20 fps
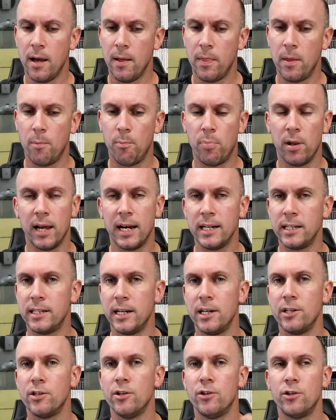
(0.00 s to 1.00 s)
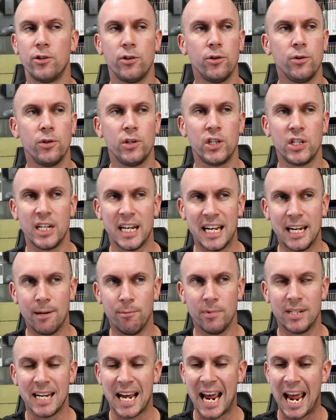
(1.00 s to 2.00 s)
the PlayStation 2
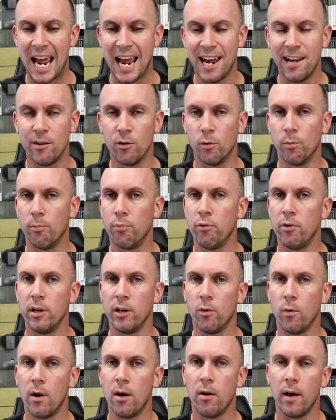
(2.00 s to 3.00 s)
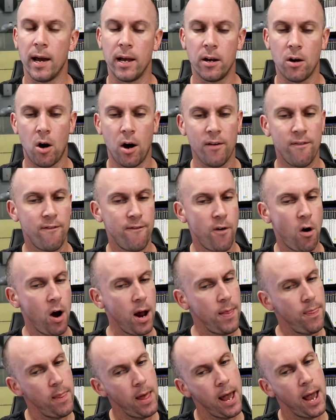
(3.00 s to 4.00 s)
seemed to handle pretty well, and I
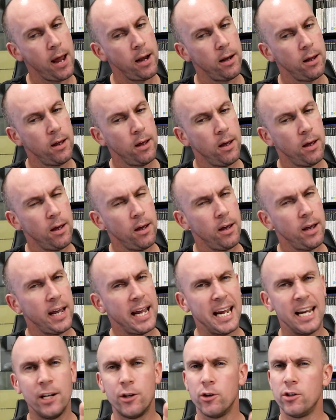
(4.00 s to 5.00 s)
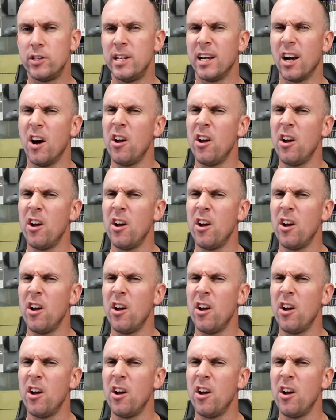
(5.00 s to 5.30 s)
find that interesting.